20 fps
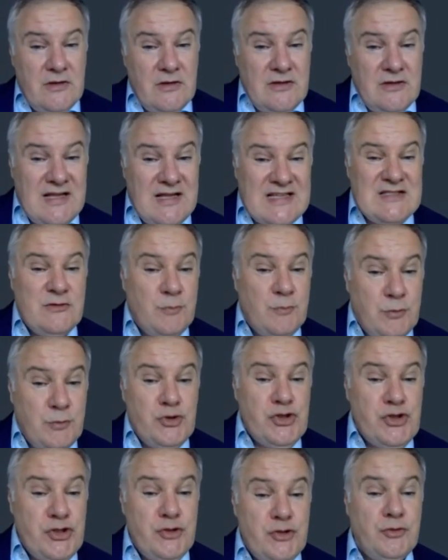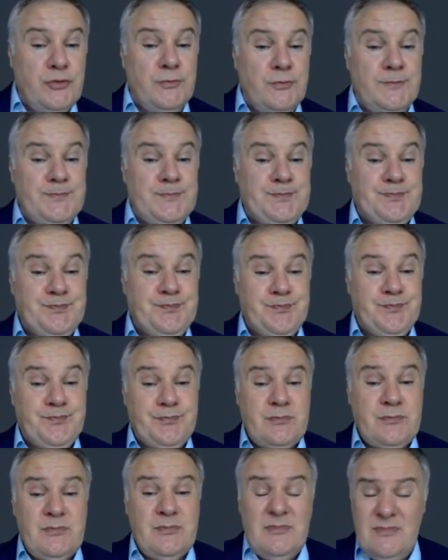doesn't push you.
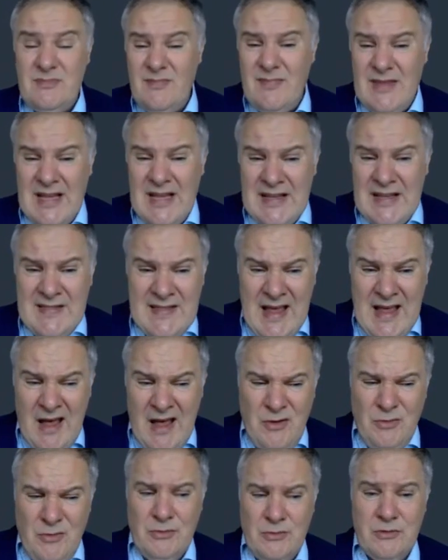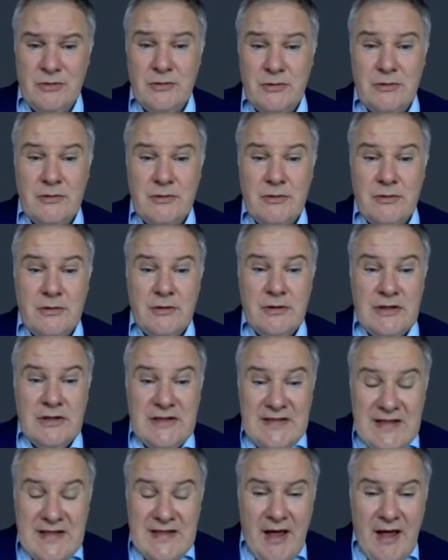And now,
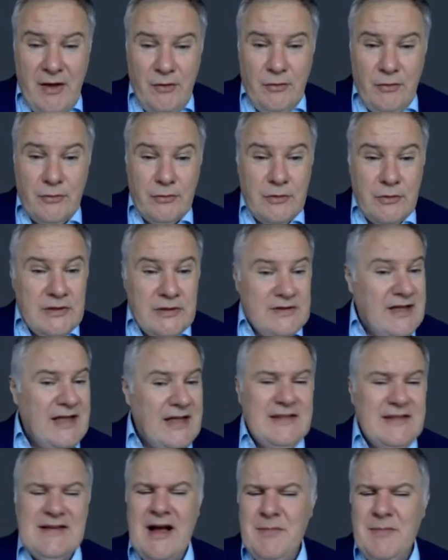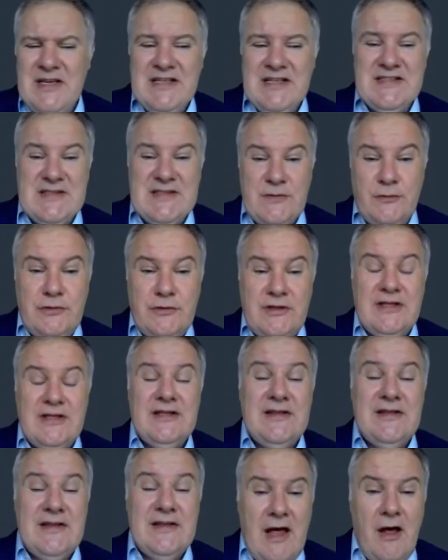not coming soon,
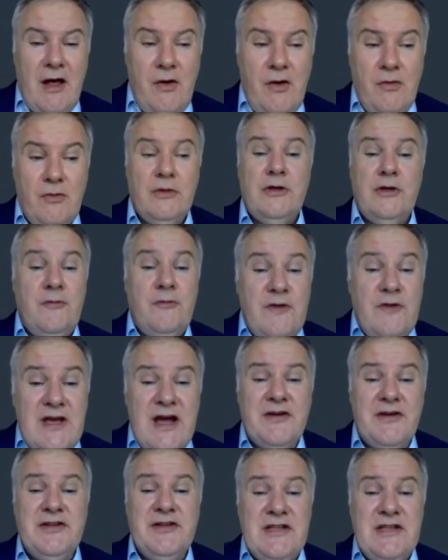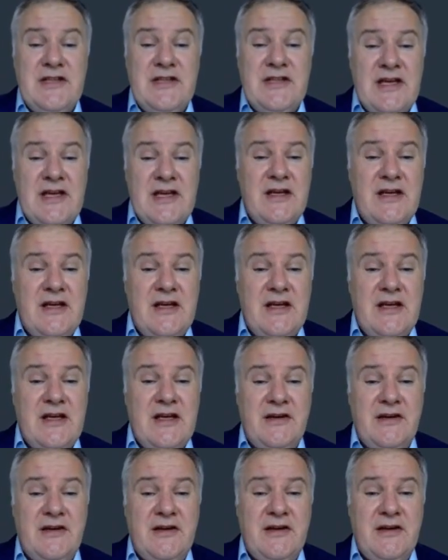now we are in
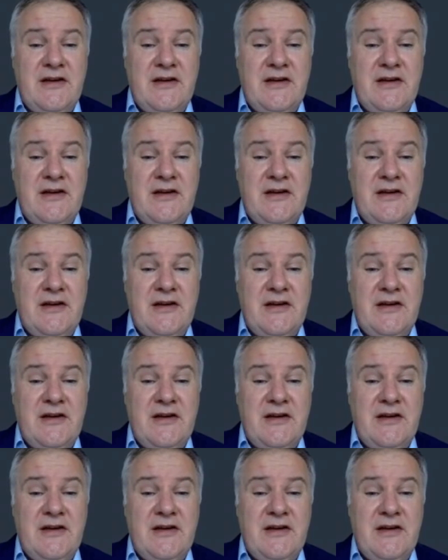Nigeria.